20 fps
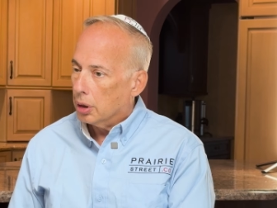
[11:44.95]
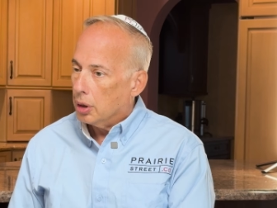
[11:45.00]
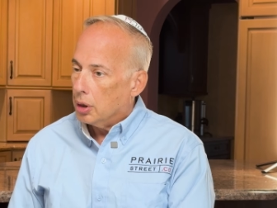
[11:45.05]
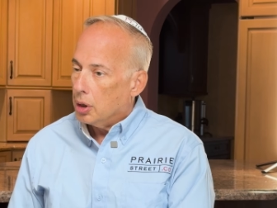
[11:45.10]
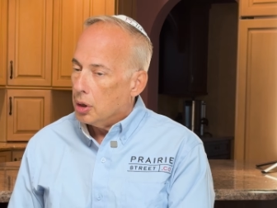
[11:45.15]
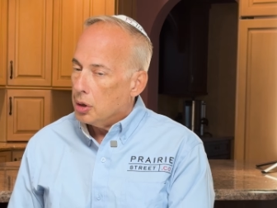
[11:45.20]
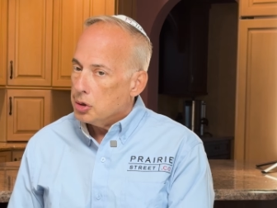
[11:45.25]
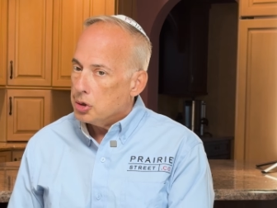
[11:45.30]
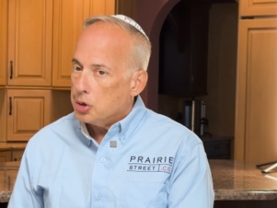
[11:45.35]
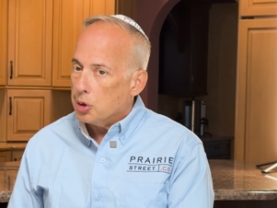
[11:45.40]

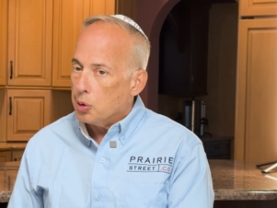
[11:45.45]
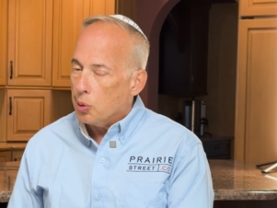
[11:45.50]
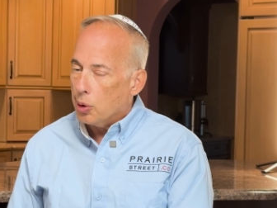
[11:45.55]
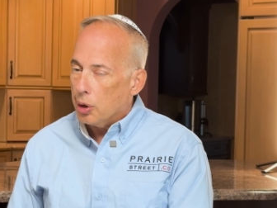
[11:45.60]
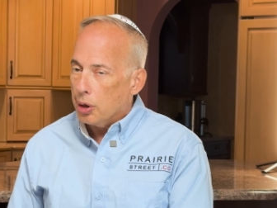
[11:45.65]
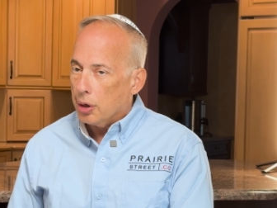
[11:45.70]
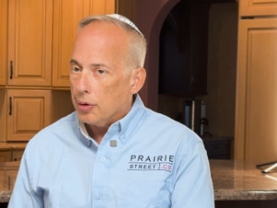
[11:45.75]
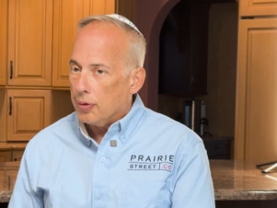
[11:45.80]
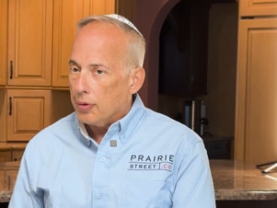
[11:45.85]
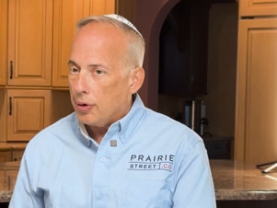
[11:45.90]
know. So
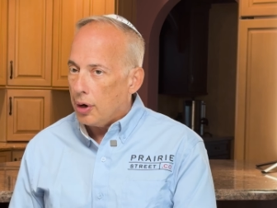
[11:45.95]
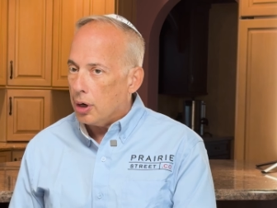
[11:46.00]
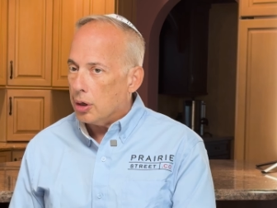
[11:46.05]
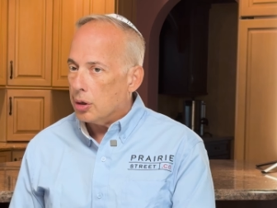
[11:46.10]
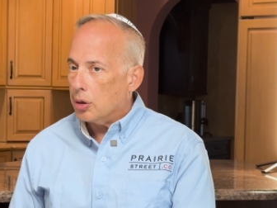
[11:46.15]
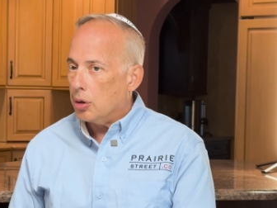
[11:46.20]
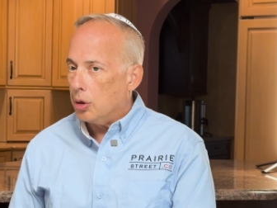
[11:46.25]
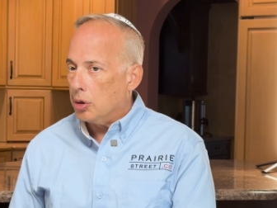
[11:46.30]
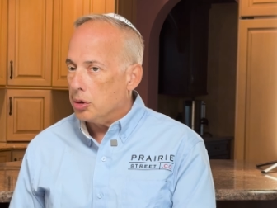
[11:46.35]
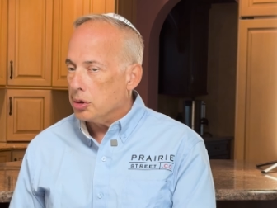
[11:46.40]
one of our
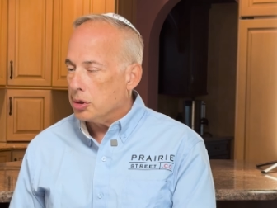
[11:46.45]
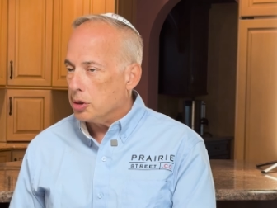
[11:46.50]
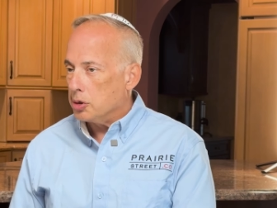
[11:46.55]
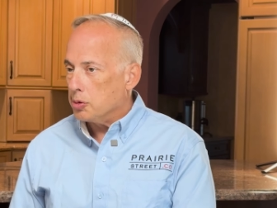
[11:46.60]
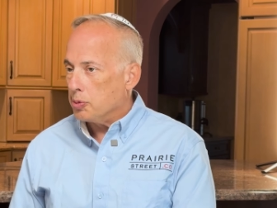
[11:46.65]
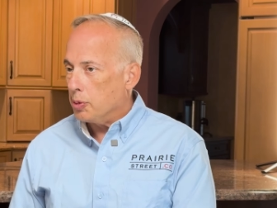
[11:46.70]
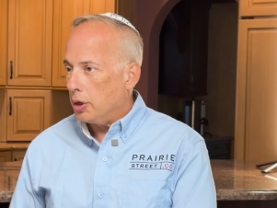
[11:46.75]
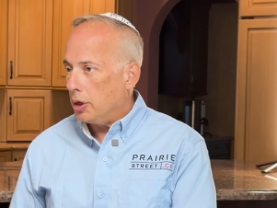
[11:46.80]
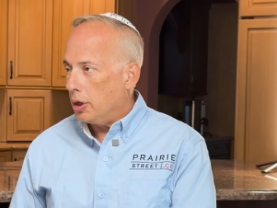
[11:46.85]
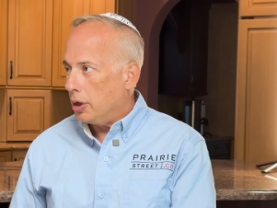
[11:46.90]
goals has
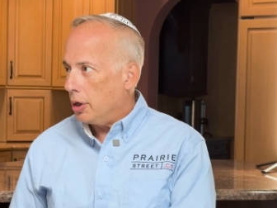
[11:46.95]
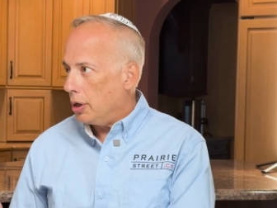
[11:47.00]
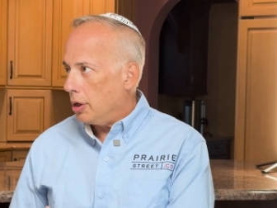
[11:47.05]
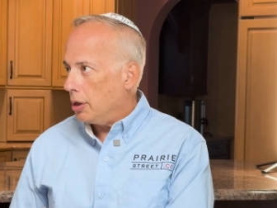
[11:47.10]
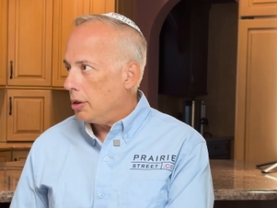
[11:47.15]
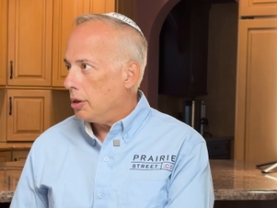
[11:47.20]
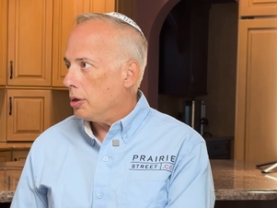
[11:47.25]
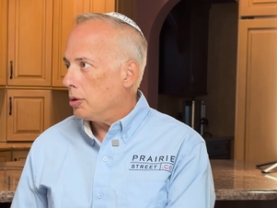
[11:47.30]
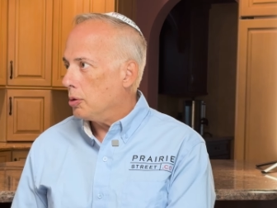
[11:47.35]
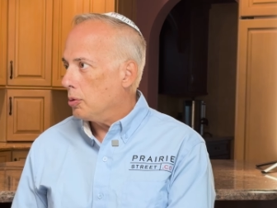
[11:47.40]
been, and I
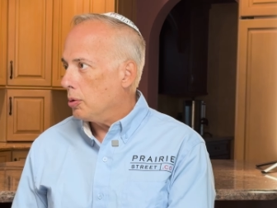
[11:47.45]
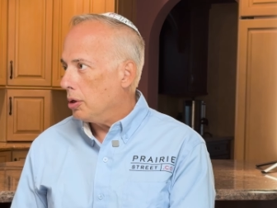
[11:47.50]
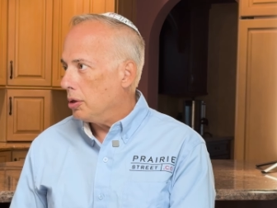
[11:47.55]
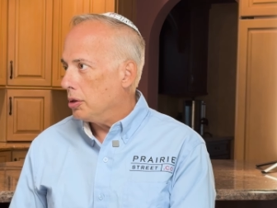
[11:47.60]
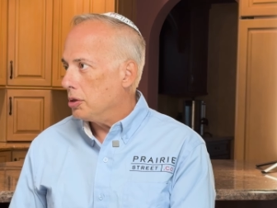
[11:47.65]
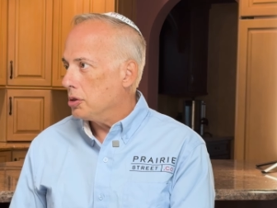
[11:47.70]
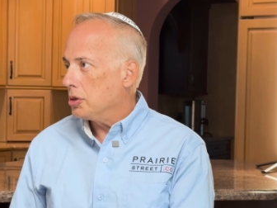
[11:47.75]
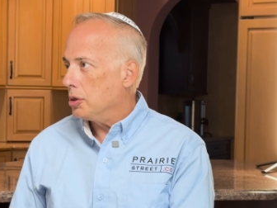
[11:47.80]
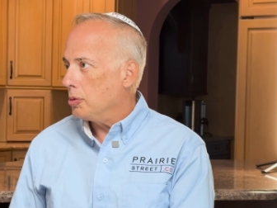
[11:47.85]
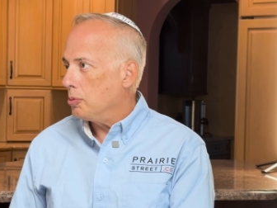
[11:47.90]
think we're on
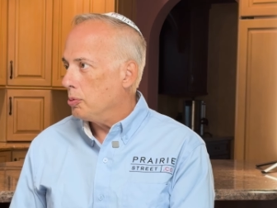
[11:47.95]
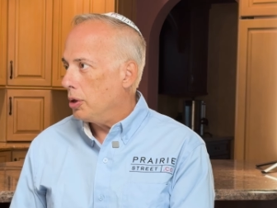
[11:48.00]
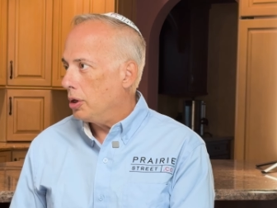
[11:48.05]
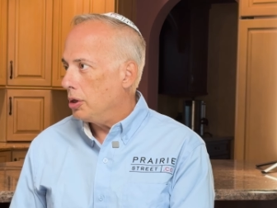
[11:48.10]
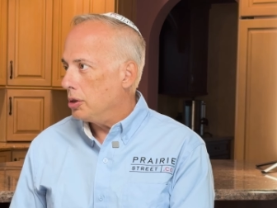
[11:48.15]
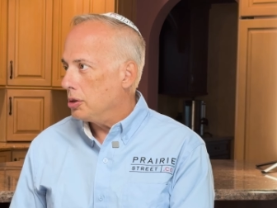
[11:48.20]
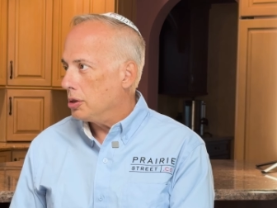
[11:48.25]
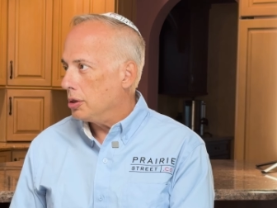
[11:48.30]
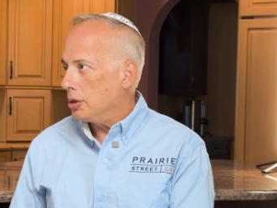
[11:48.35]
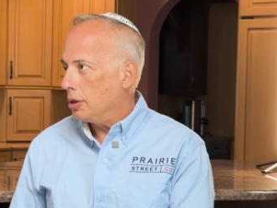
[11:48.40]
the same
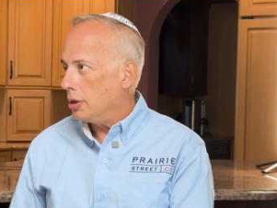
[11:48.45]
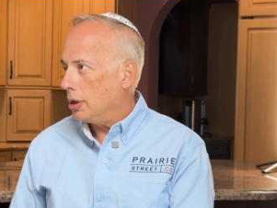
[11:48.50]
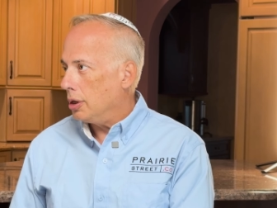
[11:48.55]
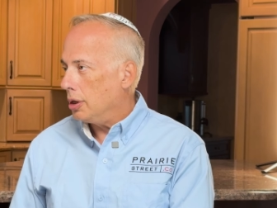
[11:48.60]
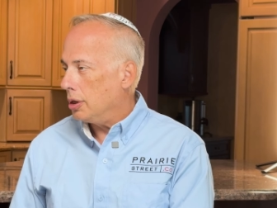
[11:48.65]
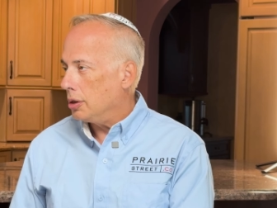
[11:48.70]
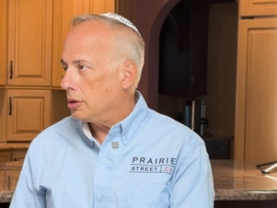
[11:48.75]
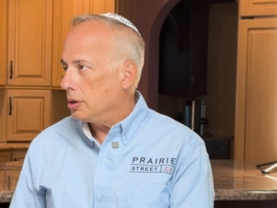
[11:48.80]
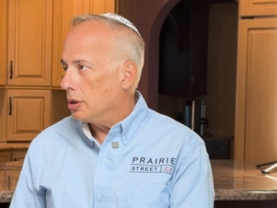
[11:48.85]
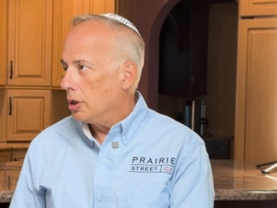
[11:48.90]
page on
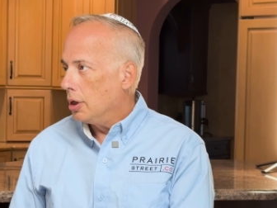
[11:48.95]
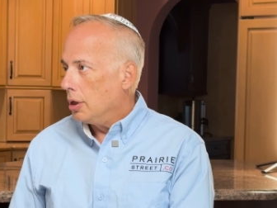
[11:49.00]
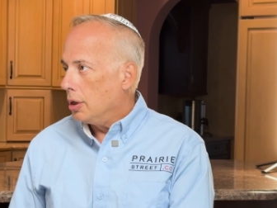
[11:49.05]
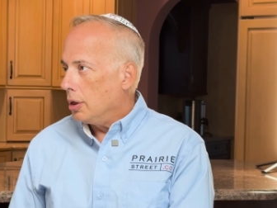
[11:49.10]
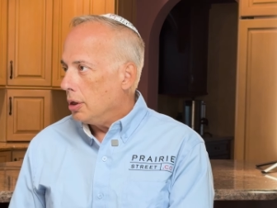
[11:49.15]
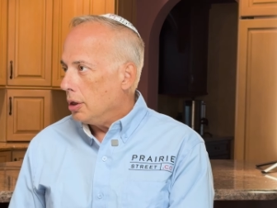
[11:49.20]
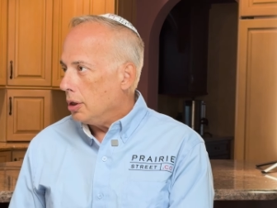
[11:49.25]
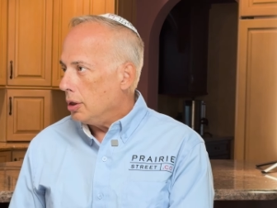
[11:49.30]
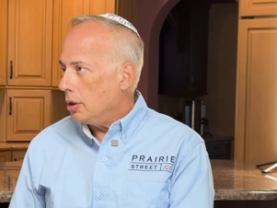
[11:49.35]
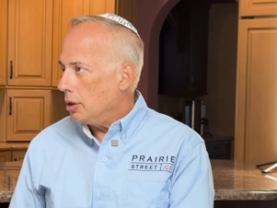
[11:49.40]
that
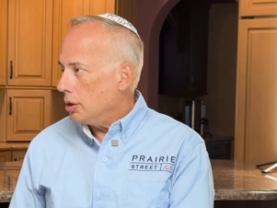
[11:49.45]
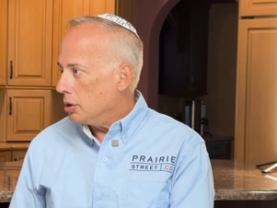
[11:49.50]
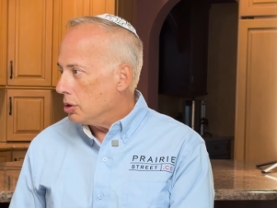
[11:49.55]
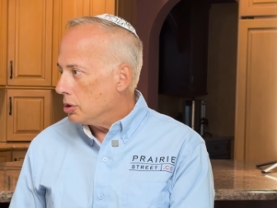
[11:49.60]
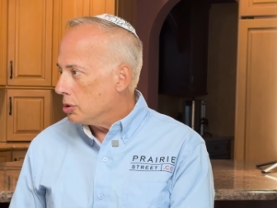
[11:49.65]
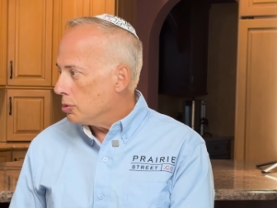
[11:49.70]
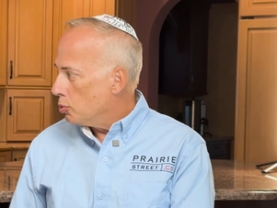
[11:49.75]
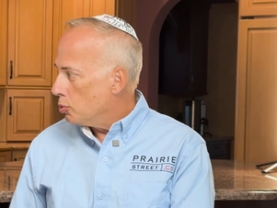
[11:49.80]
is